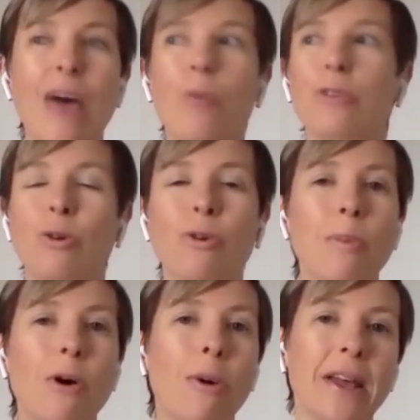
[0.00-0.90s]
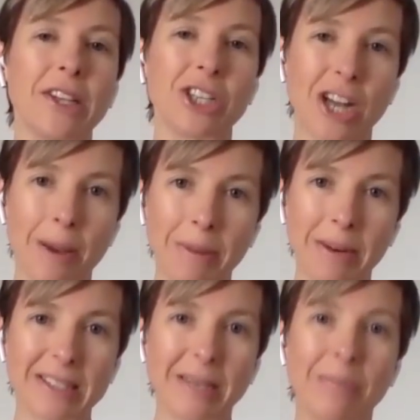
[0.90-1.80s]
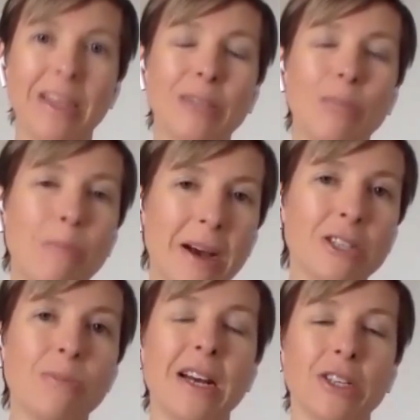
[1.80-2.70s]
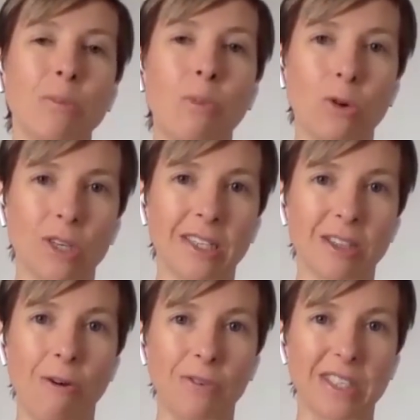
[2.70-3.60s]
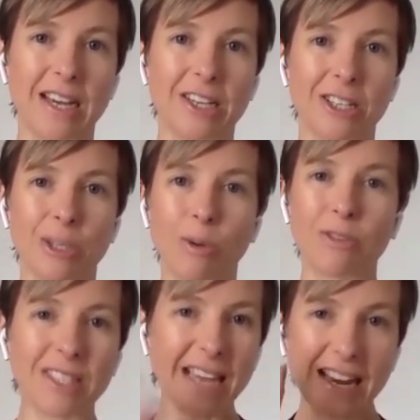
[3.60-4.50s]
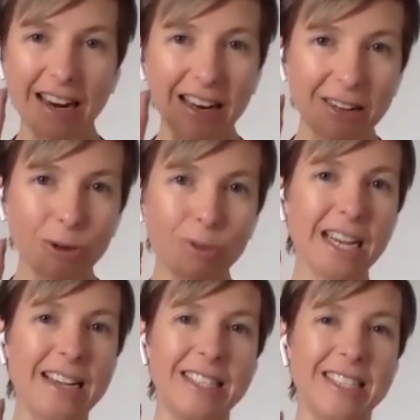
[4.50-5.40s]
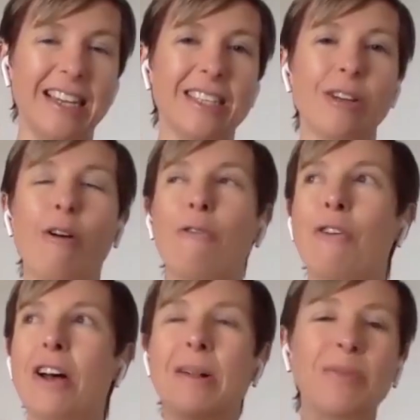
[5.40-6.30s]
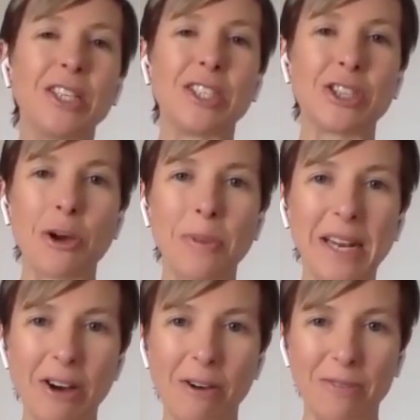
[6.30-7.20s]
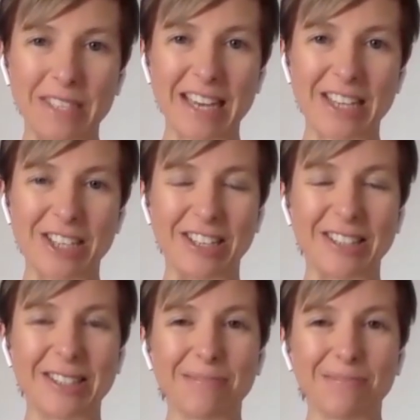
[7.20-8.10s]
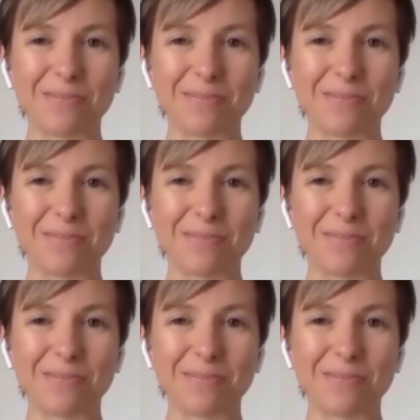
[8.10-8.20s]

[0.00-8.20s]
We'll talk more about the shamanism. There's much, much more to this conversation. So we've just had a little taste test of so many conversations.